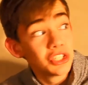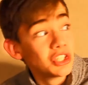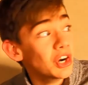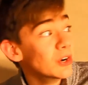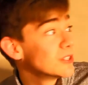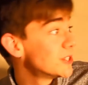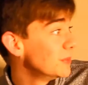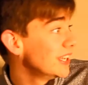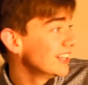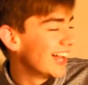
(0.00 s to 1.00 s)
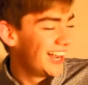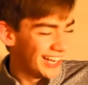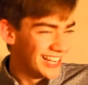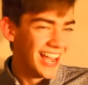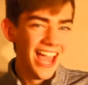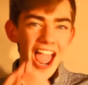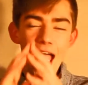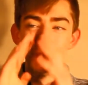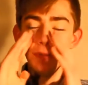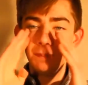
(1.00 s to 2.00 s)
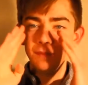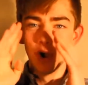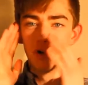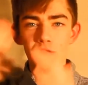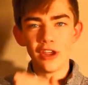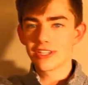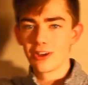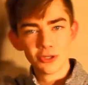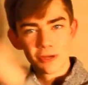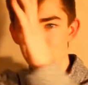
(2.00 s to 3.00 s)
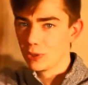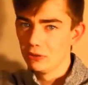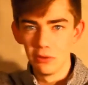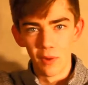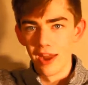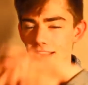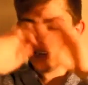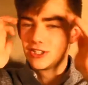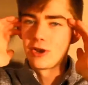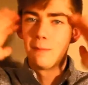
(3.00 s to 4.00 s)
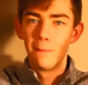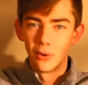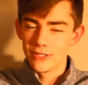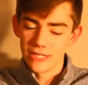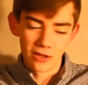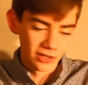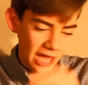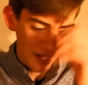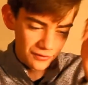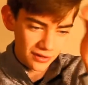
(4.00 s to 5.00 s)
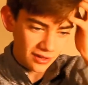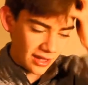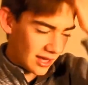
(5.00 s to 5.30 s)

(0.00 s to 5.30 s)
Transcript: and turns to me like, and her face goes completely red, and I just start bursting out laughing.